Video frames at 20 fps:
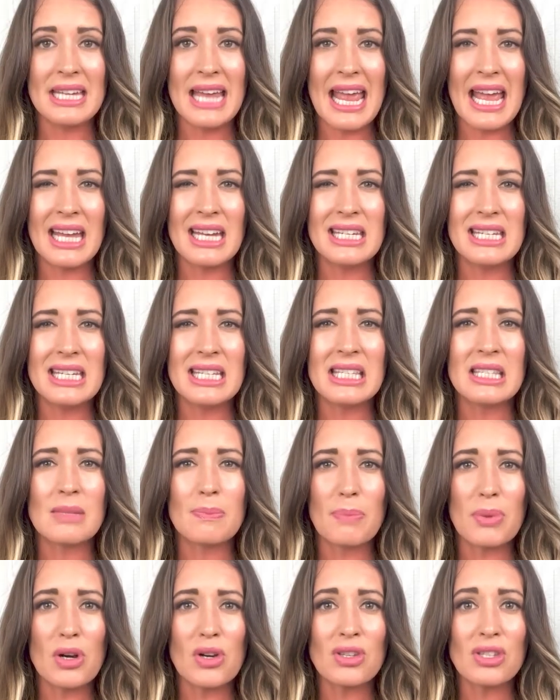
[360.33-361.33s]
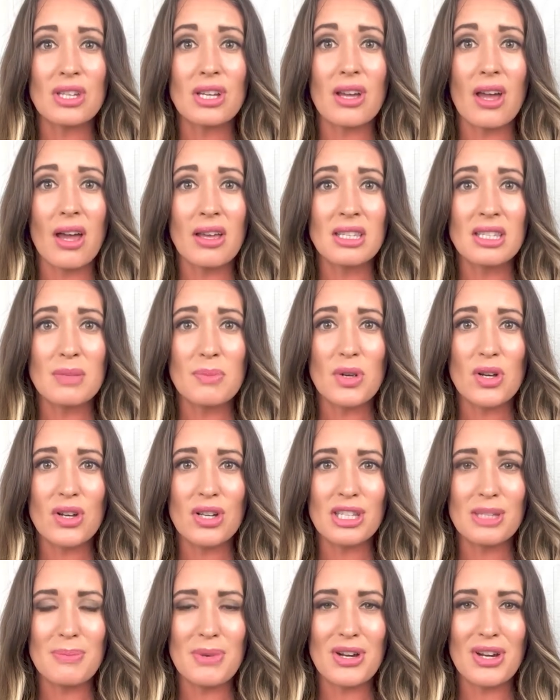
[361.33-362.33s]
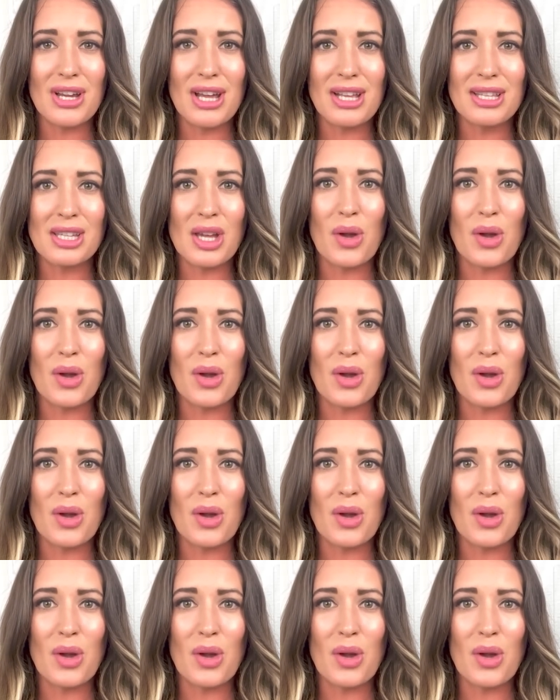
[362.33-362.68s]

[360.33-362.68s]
and dispersed customer experience